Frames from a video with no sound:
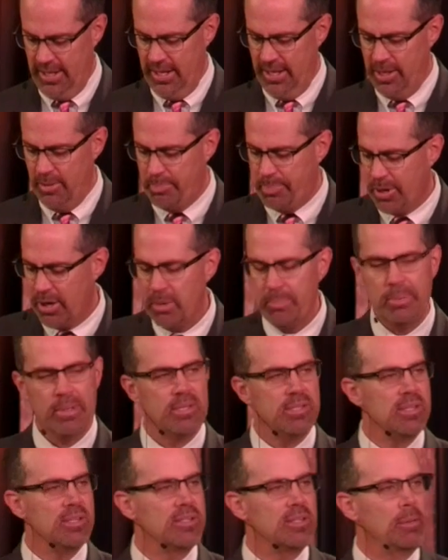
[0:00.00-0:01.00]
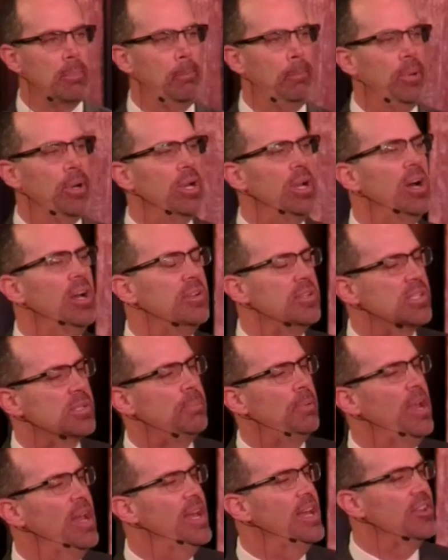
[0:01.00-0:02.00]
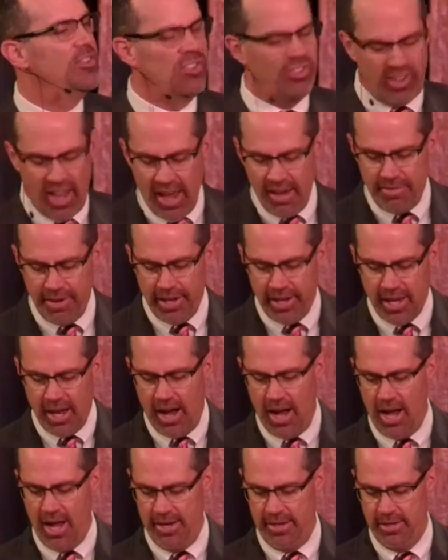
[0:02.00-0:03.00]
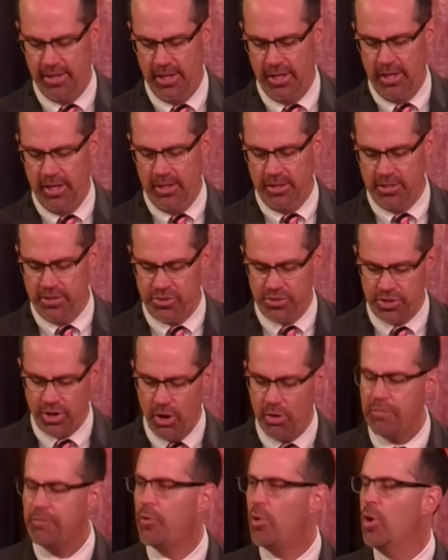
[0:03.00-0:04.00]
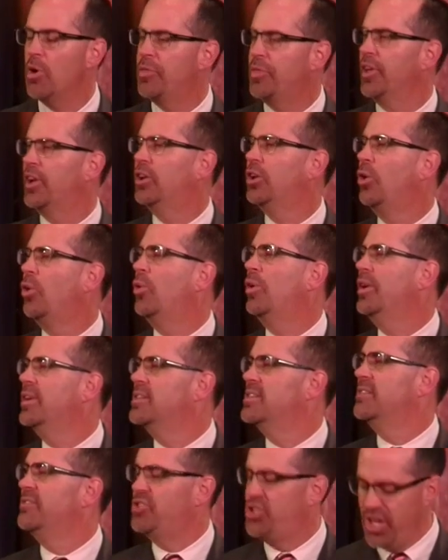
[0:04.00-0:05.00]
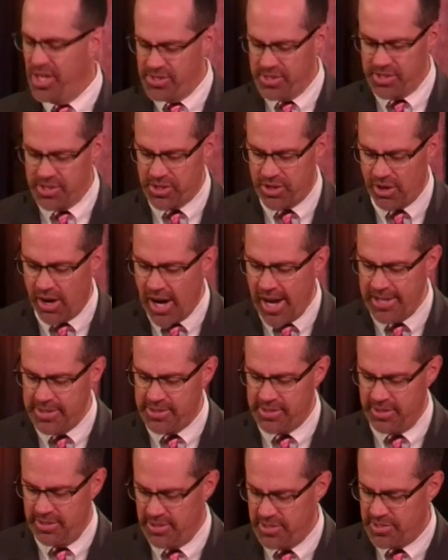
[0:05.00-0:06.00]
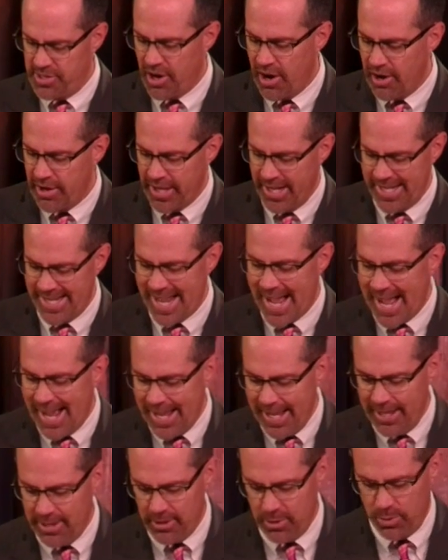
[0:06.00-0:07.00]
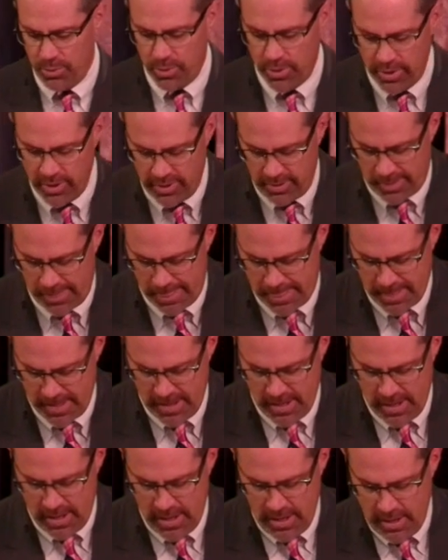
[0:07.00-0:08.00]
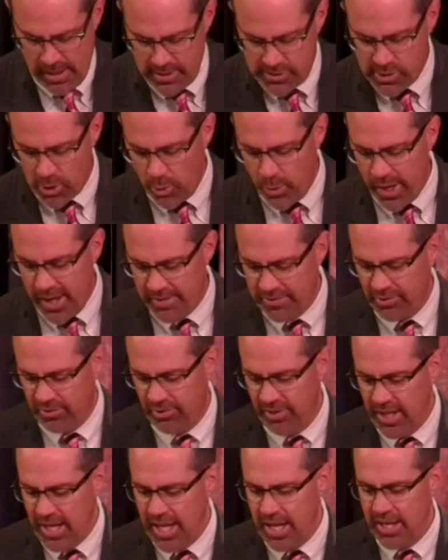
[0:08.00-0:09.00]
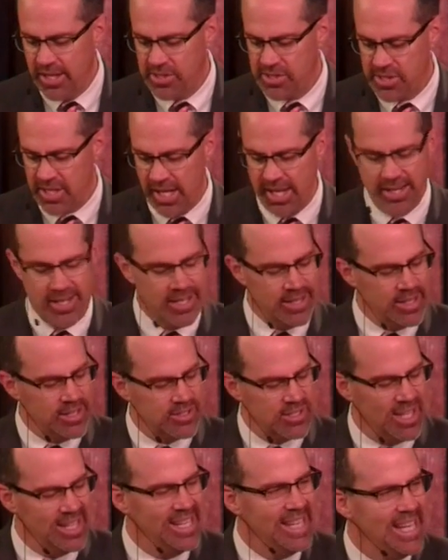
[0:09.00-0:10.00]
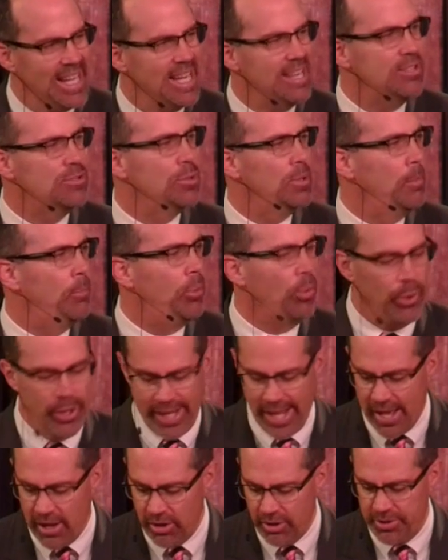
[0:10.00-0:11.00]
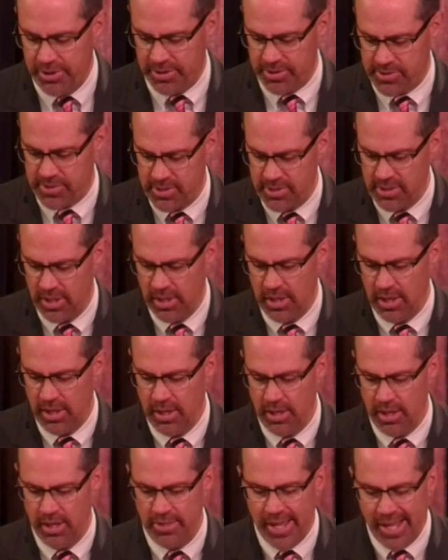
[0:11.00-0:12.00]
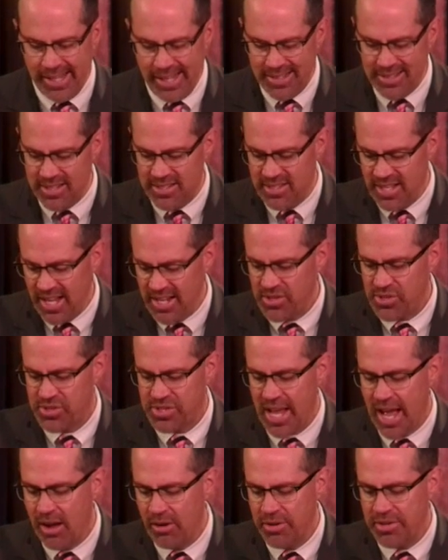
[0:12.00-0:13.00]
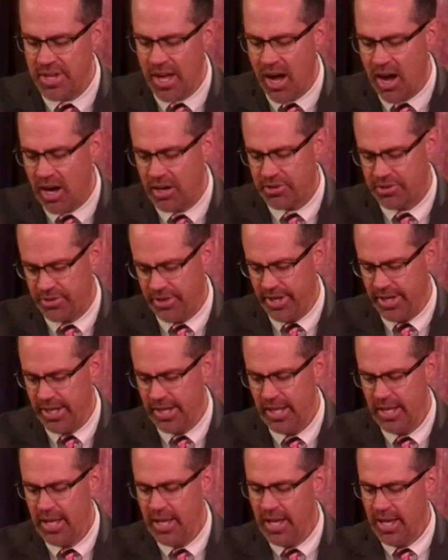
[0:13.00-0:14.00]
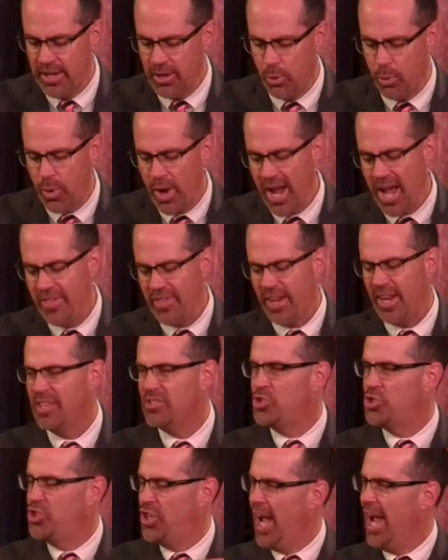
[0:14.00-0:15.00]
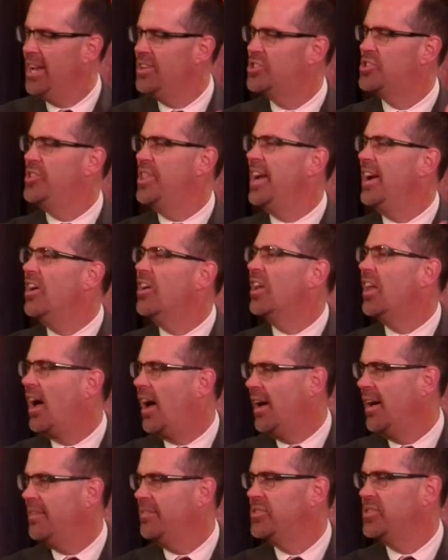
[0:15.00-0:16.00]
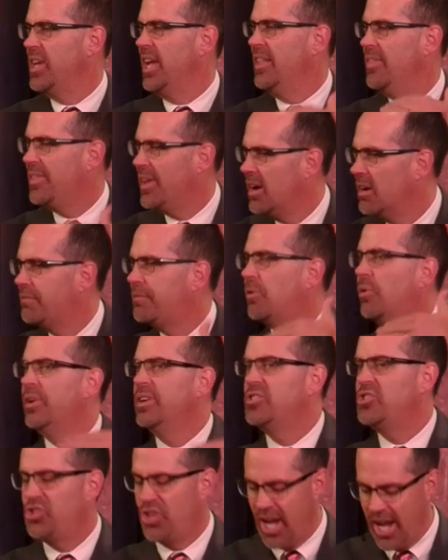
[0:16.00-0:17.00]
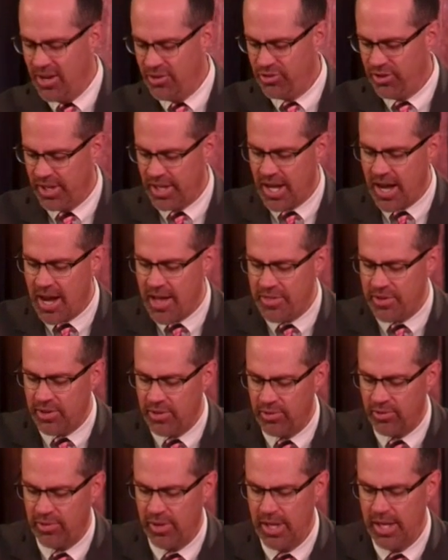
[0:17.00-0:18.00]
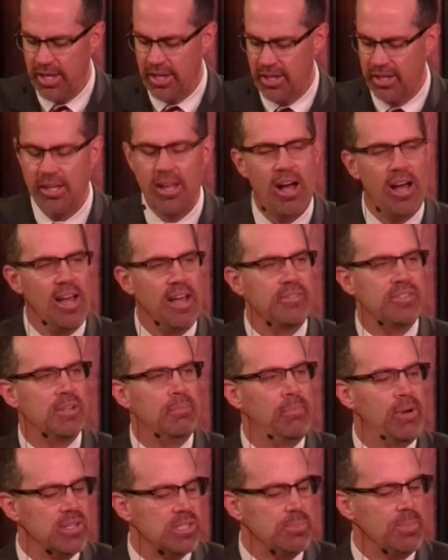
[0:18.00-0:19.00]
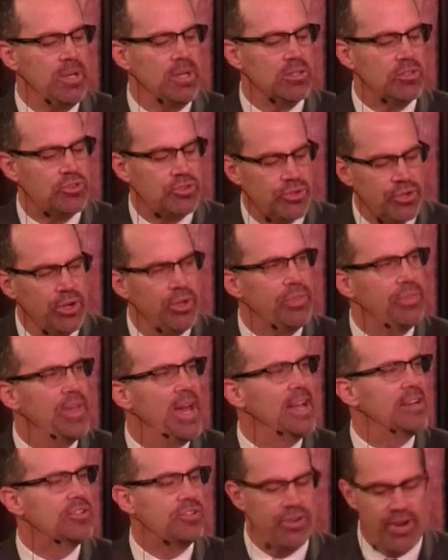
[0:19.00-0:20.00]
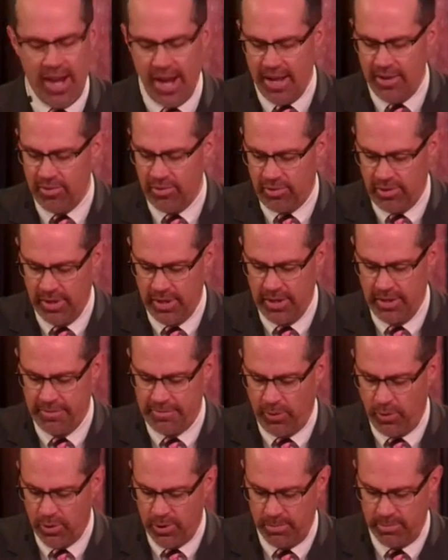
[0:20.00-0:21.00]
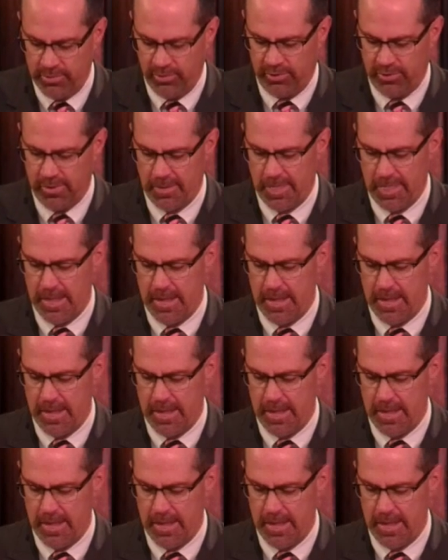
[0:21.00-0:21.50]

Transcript: And the purpose is to put on display a saving God to show forth the glories of Jesus Christ to this dark and dying world. And so we have seen, he said, there's a need to appoint elders, and they need to teach sound doctrine in a way that has changed their lives and therefore is changing others' lives. It must be a truth that transforms.